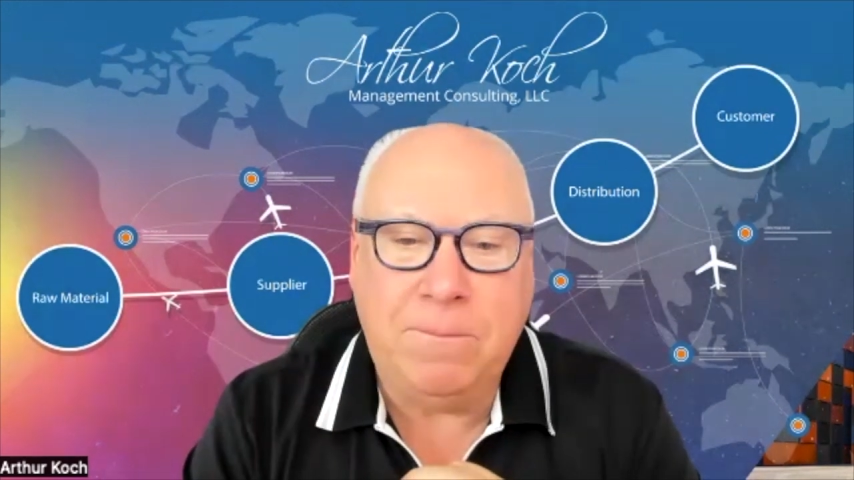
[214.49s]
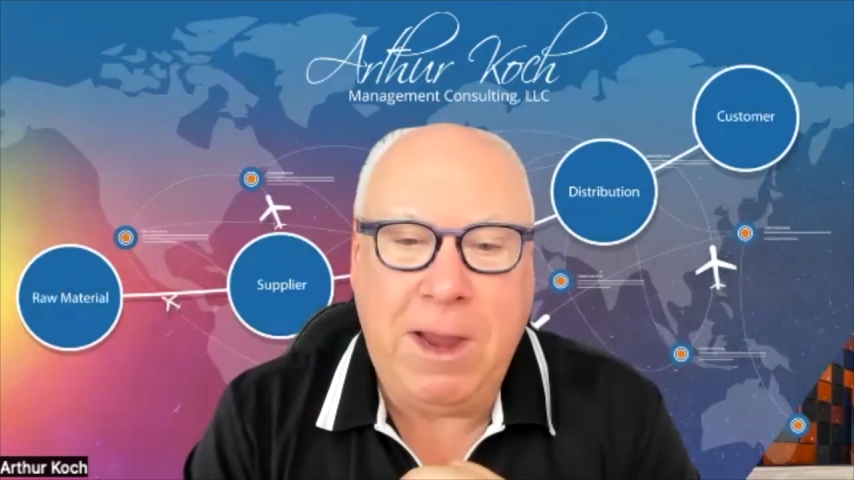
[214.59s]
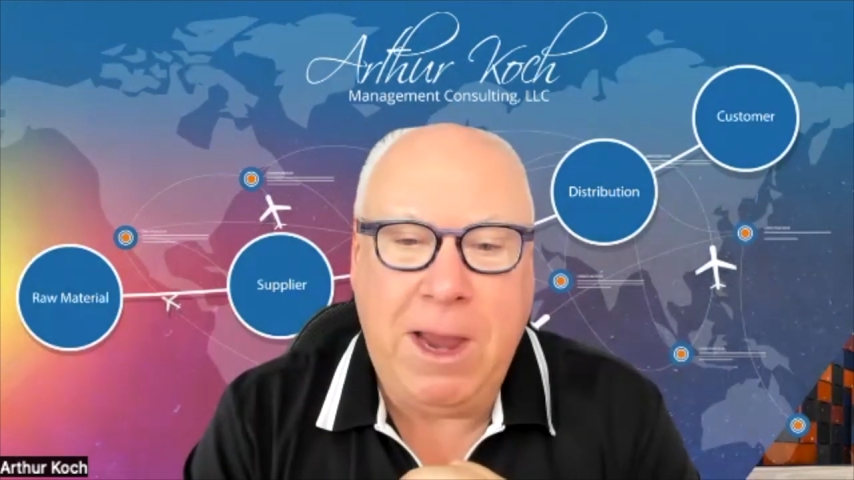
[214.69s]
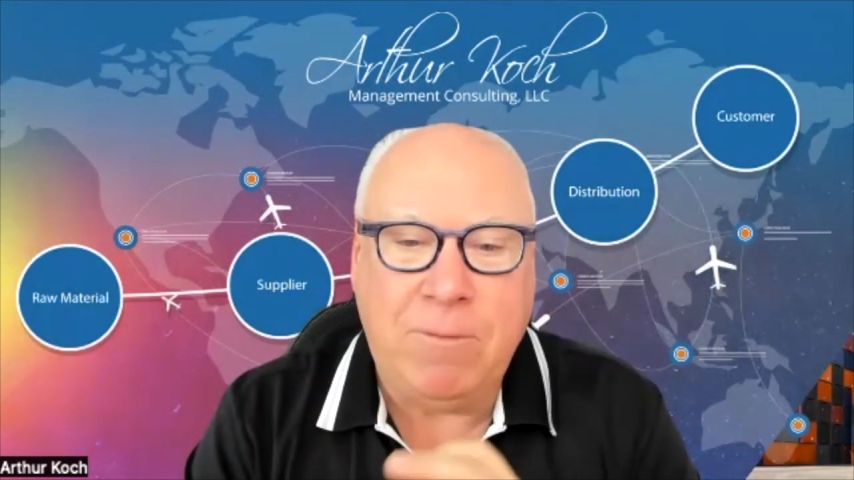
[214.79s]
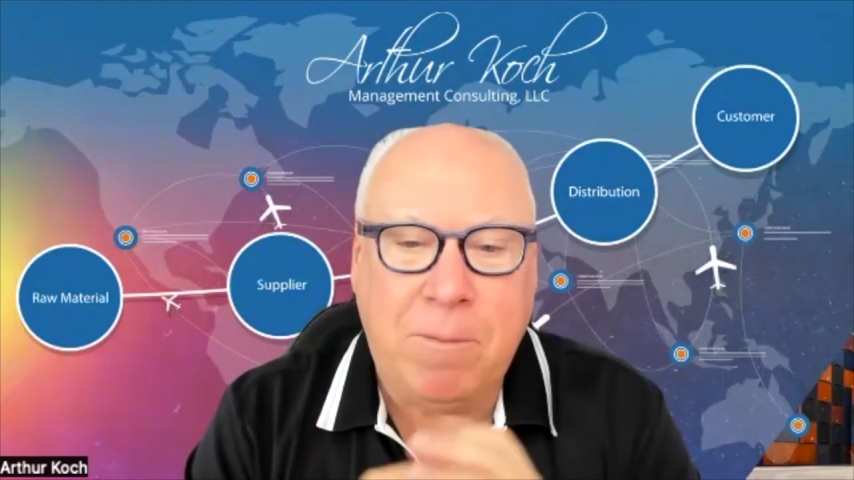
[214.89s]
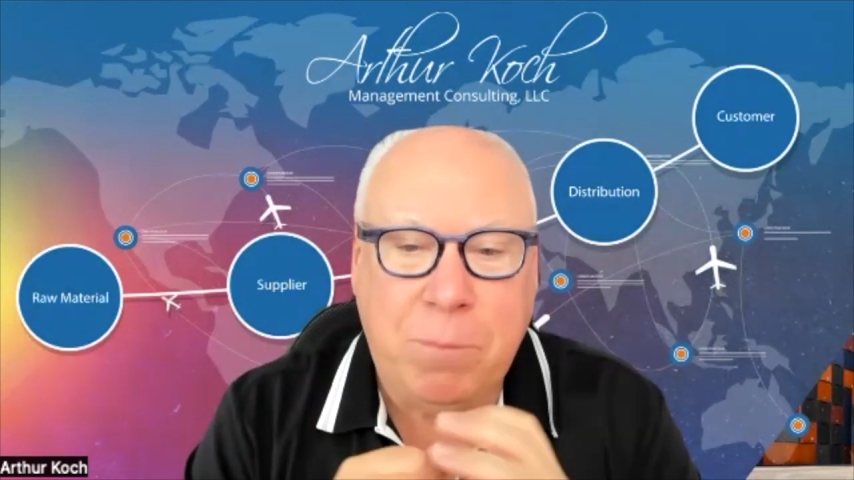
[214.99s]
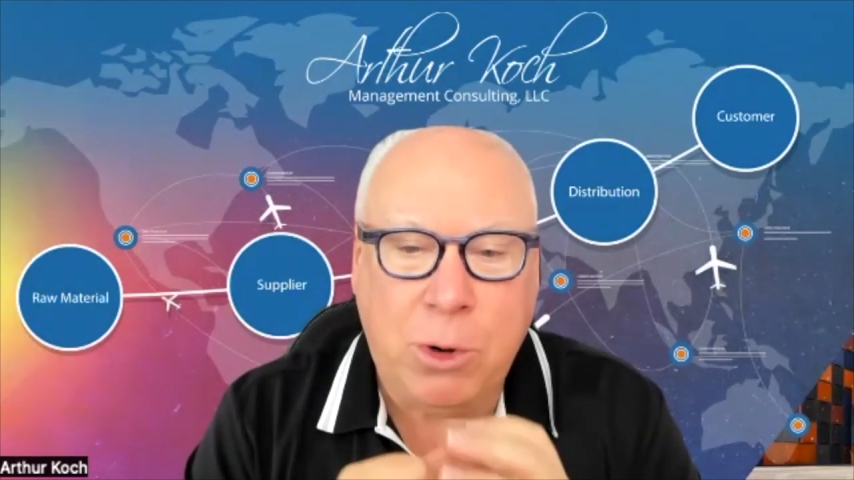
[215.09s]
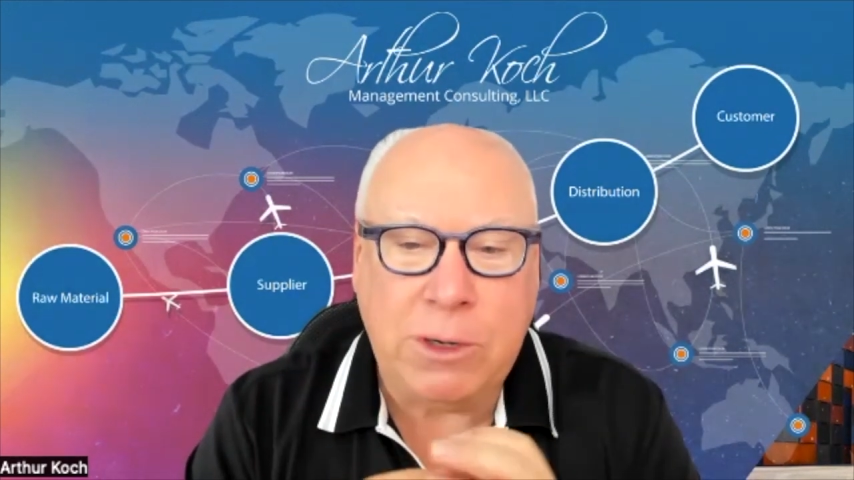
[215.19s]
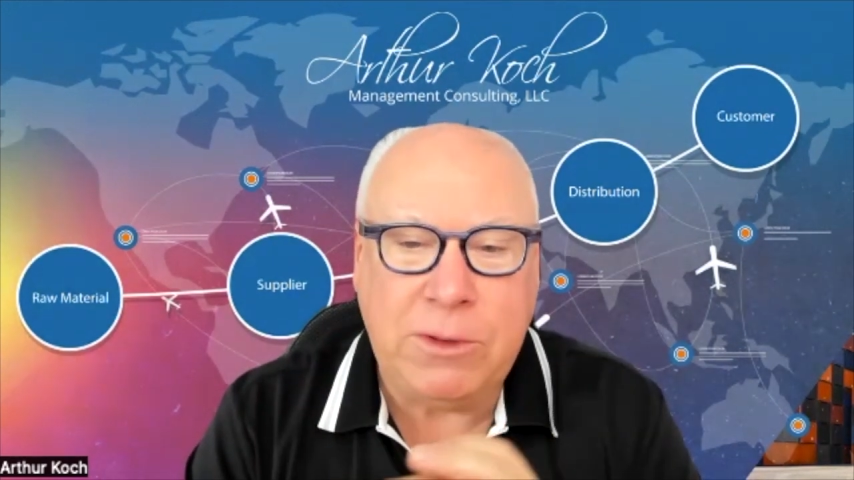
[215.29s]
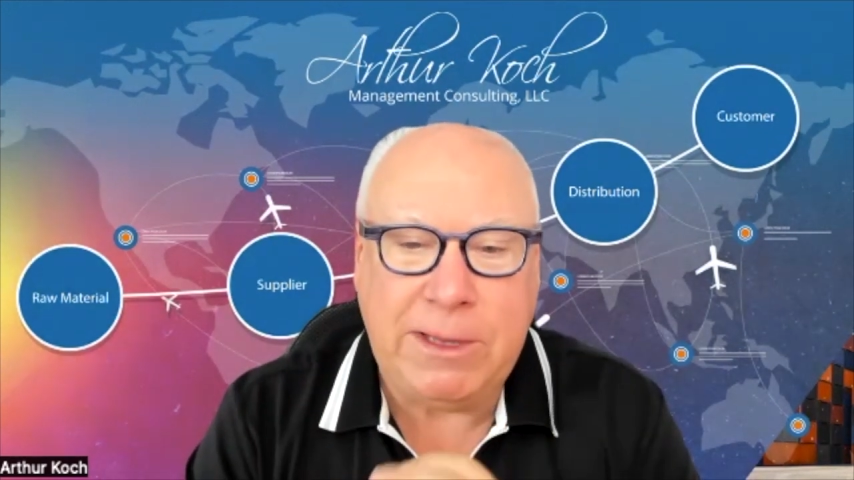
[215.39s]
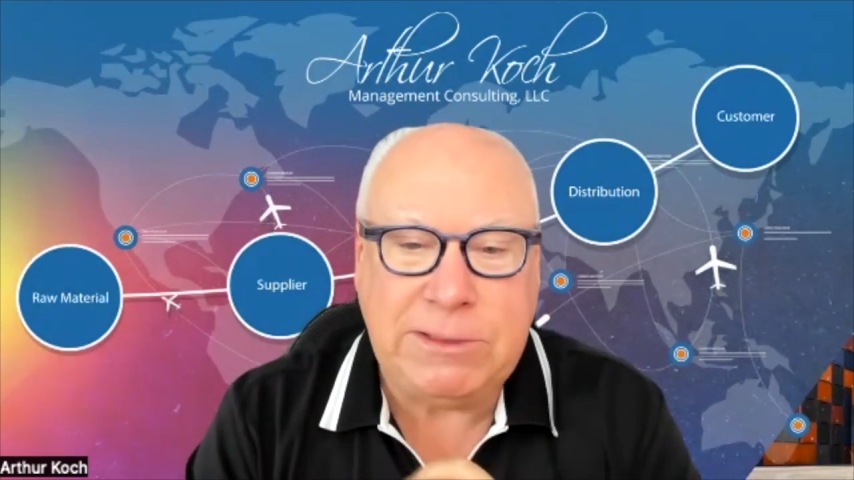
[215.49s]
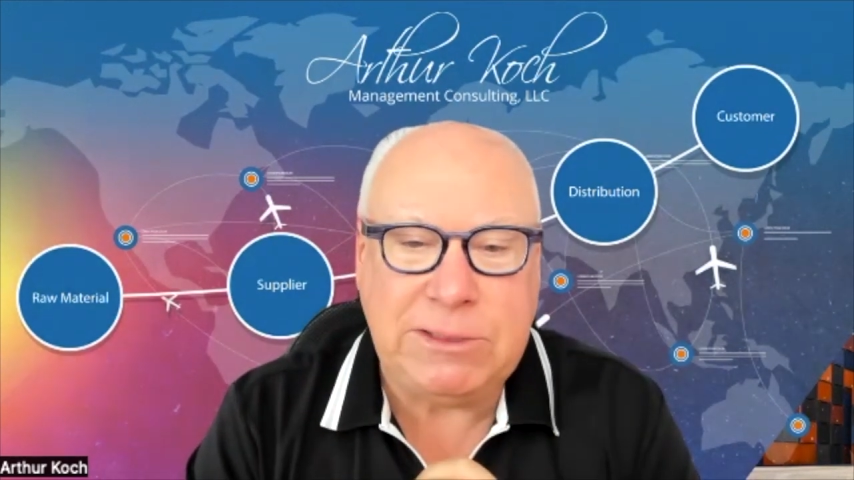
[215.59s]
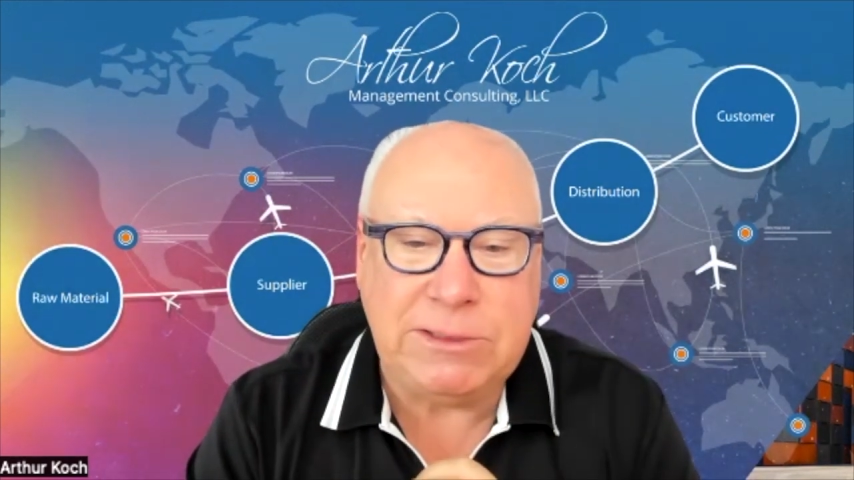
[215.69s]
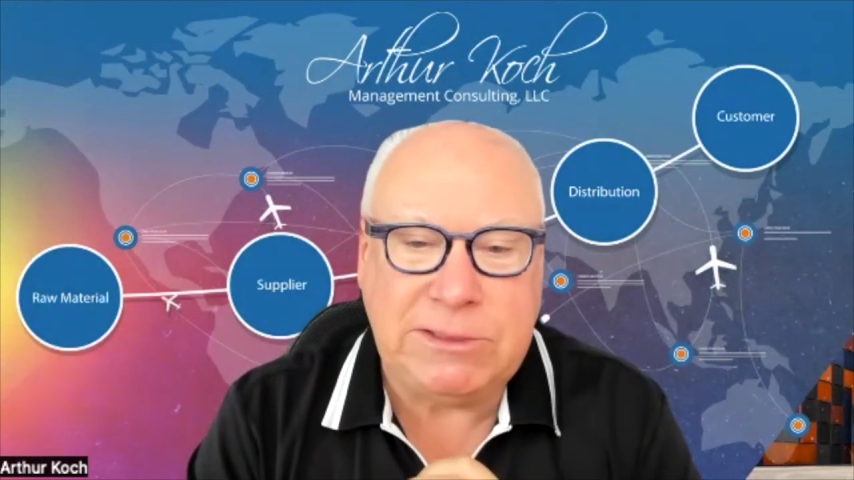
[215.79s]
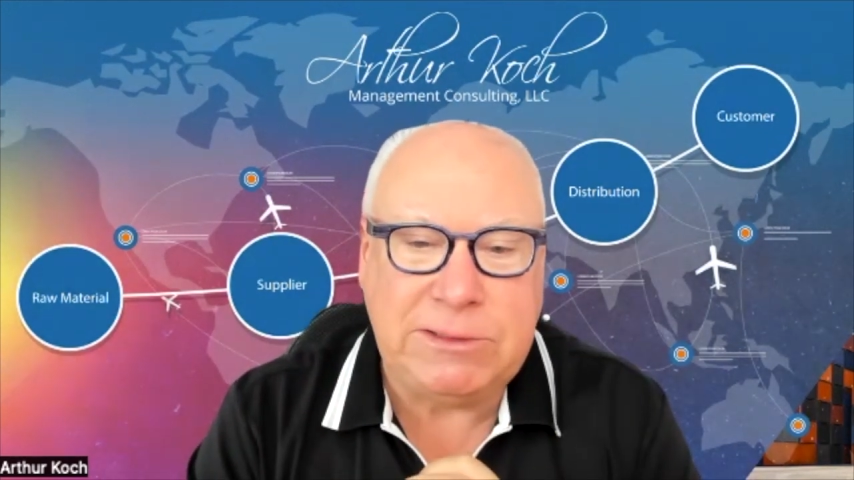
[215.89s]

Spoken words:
have a book that's a